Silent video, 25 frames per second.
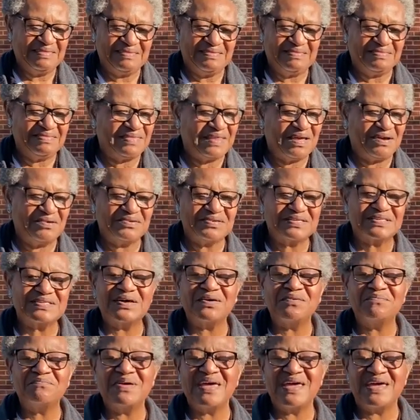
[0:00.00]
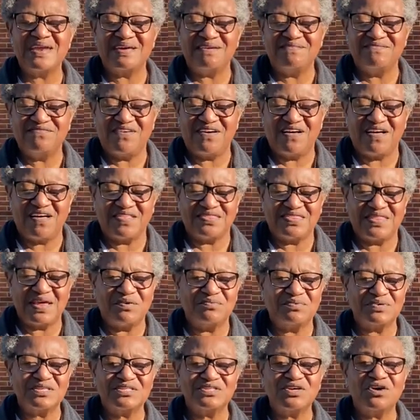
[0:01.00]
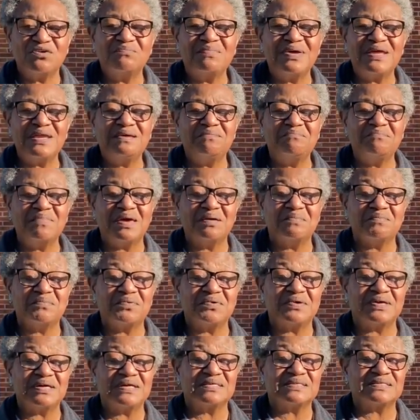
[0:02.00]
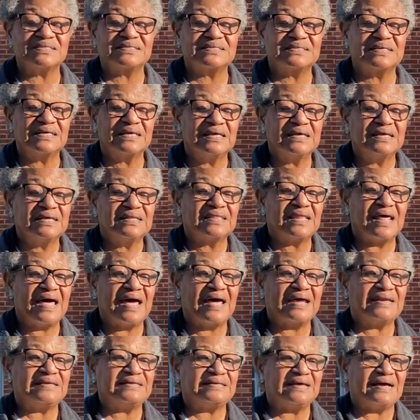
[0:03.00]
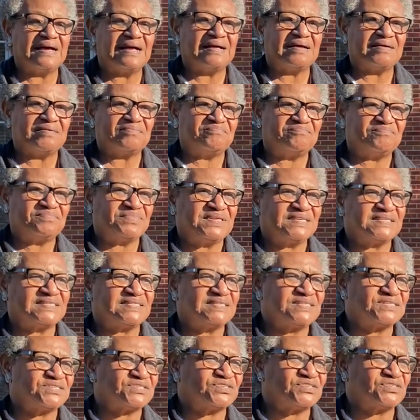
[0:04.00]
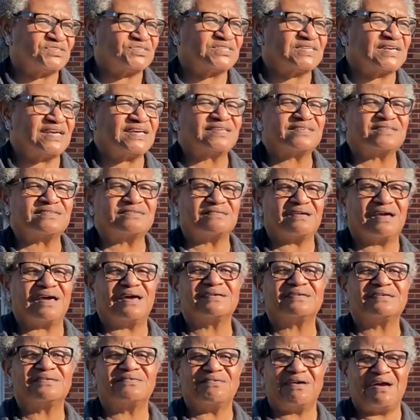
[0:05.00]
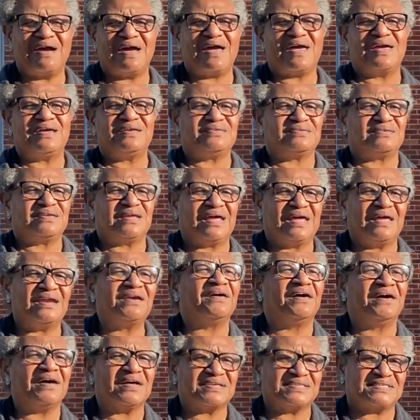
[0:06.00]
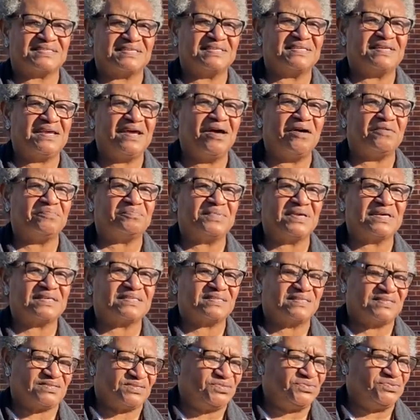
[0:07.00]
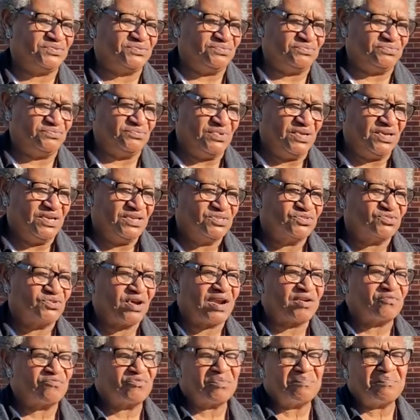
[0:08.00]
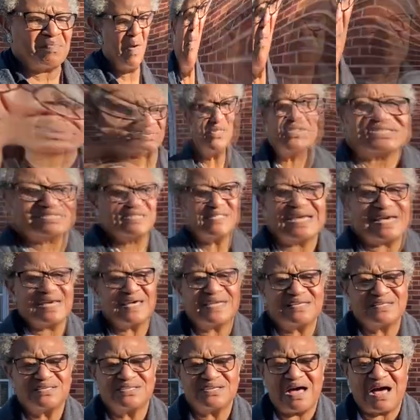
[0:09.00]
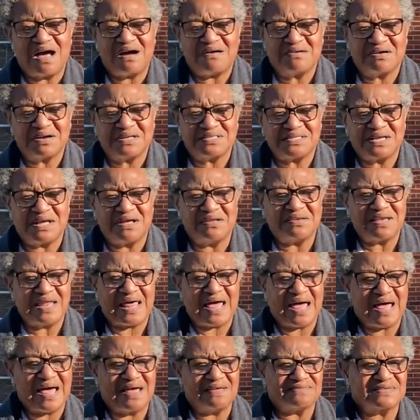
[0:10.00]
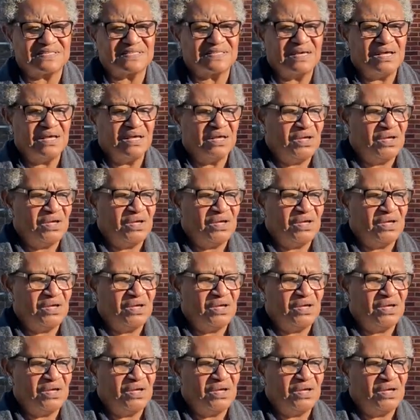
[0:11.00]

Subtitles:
There were so many, there were so many memories that the sisters ingrained in us and helped us to try to remember to take into our adult lives.